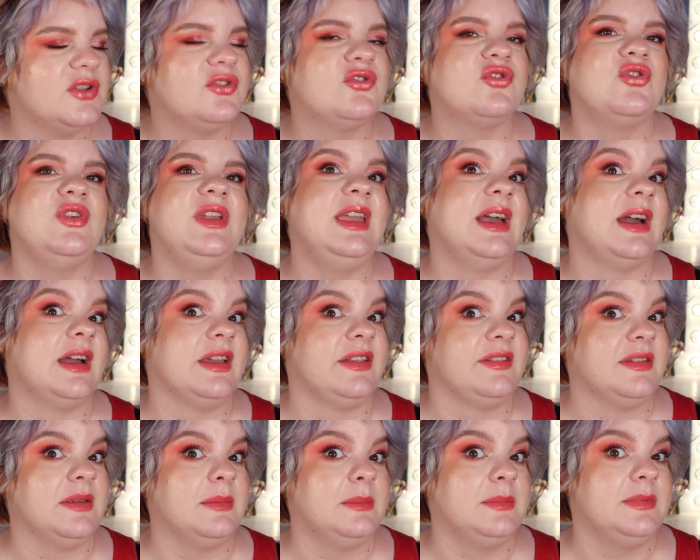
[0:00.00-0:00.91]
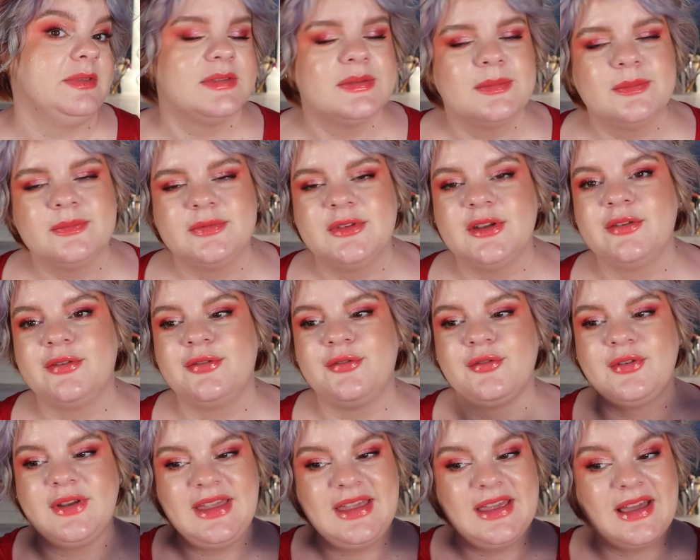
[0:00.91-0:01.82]
three
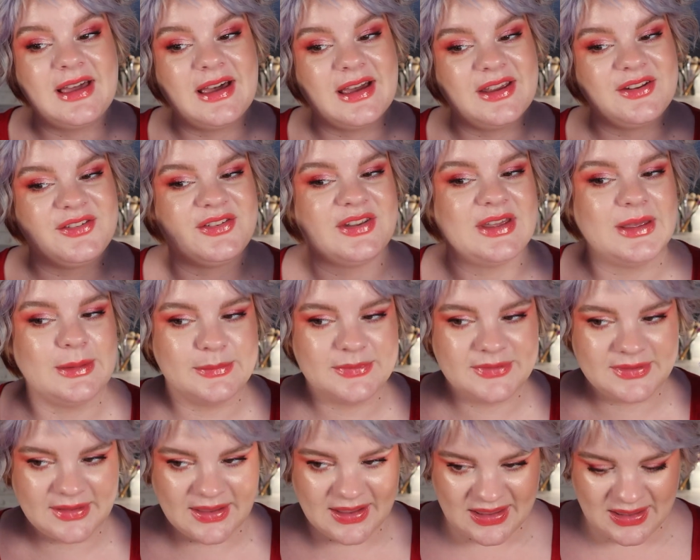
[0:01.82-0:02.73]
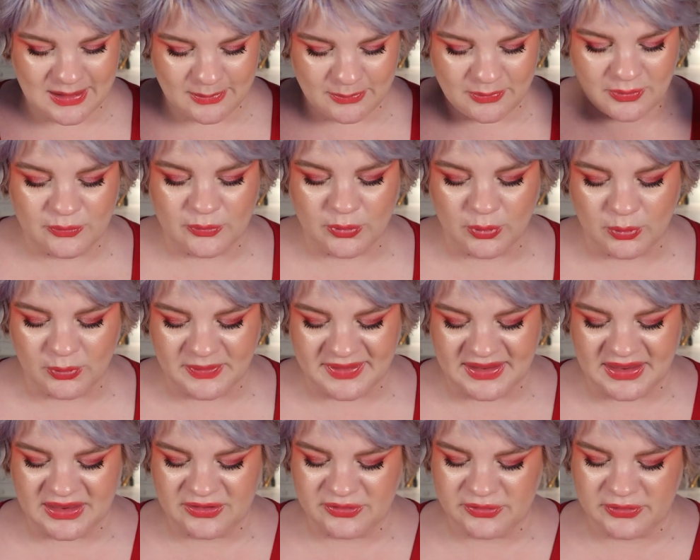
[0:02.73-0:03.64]
items I am
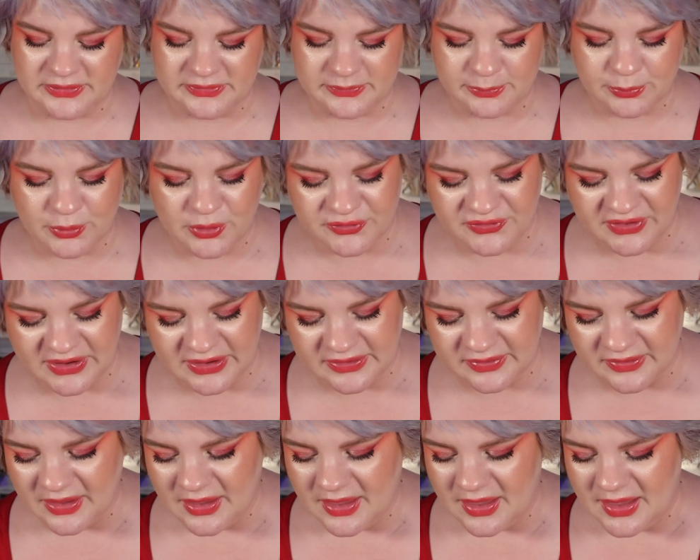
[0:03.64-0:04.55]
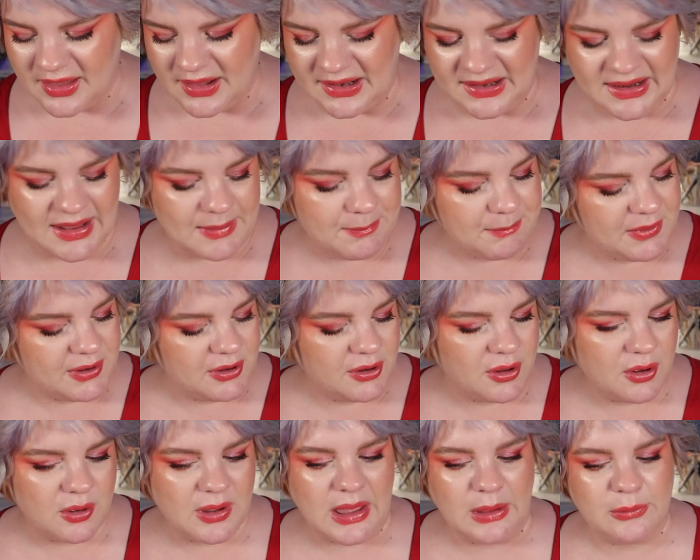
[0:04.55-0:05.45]
rolling into this project. Let me
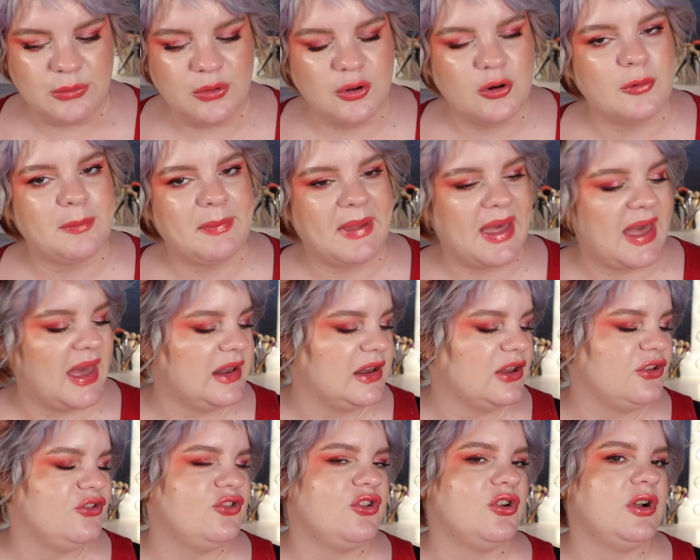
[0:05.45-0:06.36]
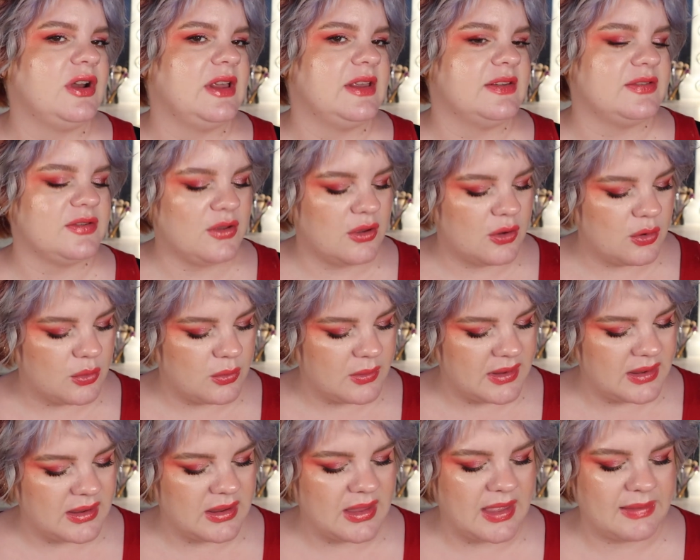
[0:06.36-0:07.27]
know how your panning journey is
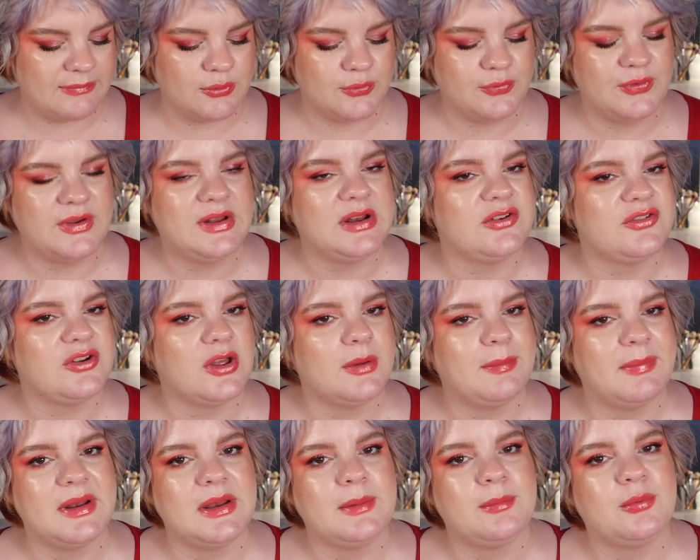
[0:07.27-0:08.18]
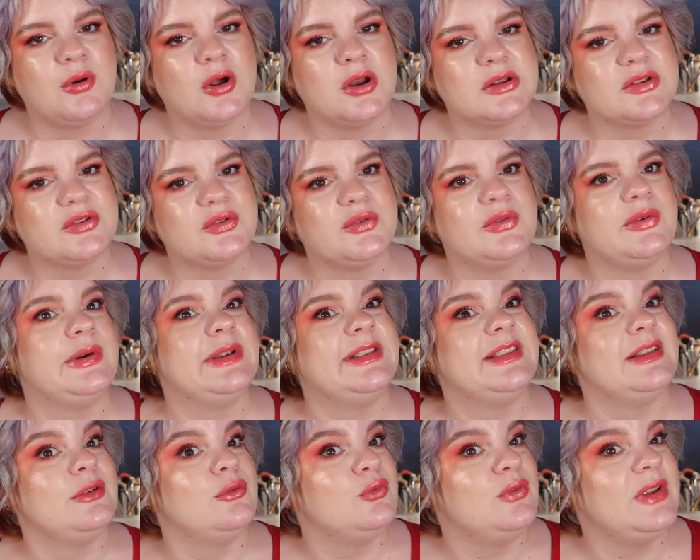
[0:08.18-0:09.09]
going. Have you finished up any products
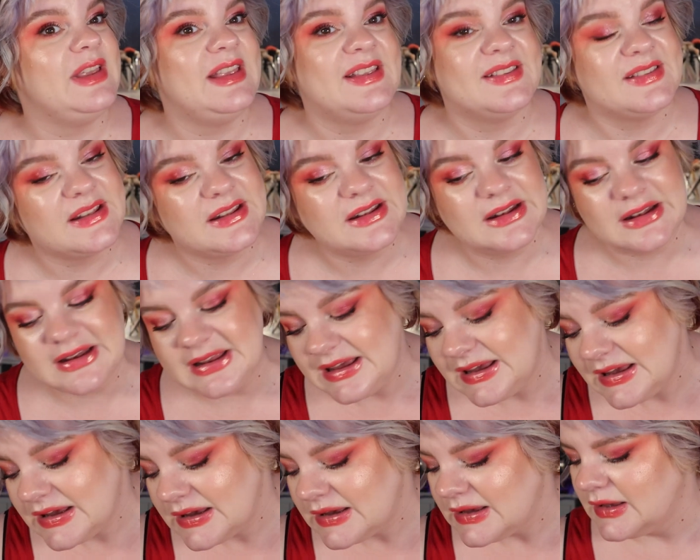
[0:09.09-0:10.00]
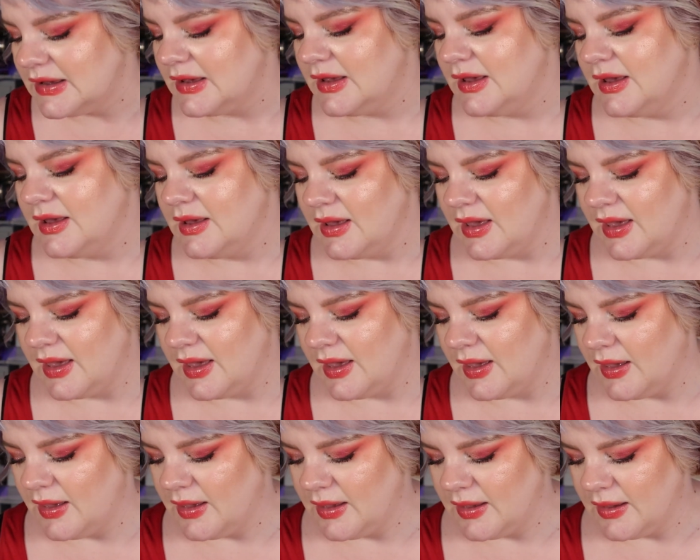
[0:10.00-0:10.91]
recently?
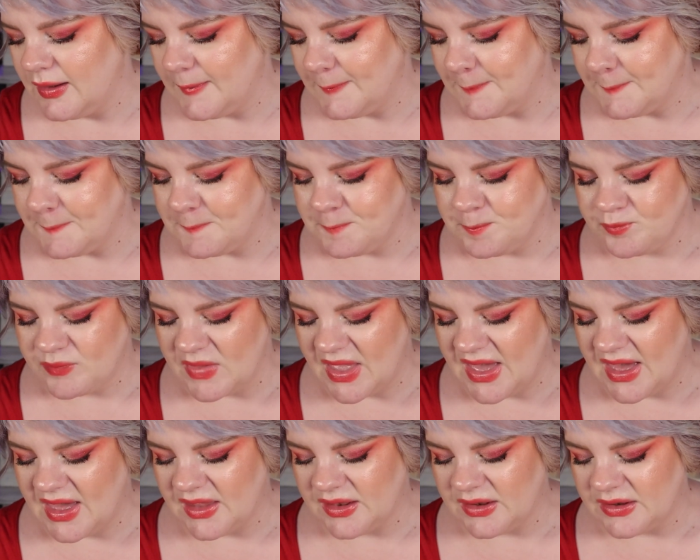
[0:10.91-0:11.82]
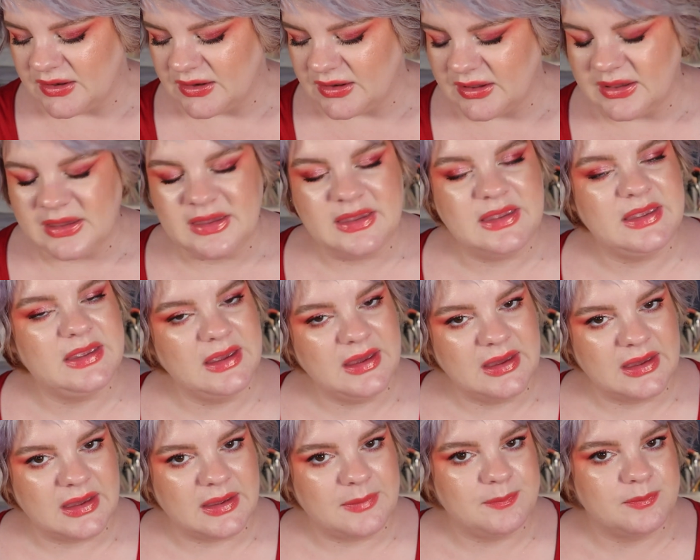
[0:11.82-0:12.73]

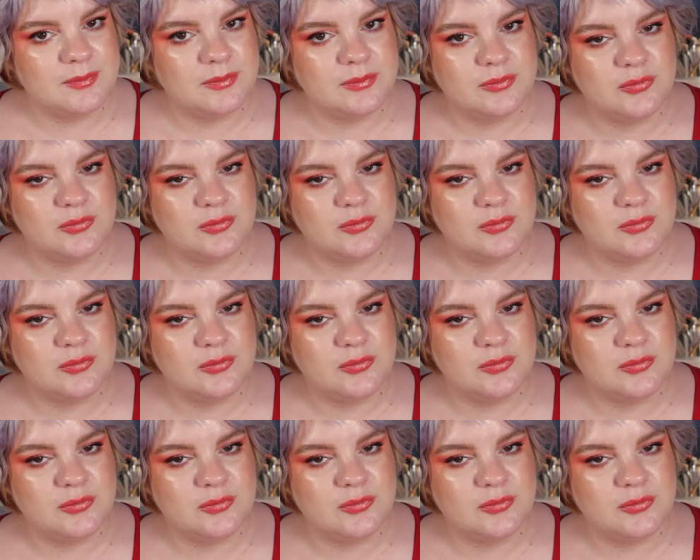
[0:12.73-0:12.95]
Yeah.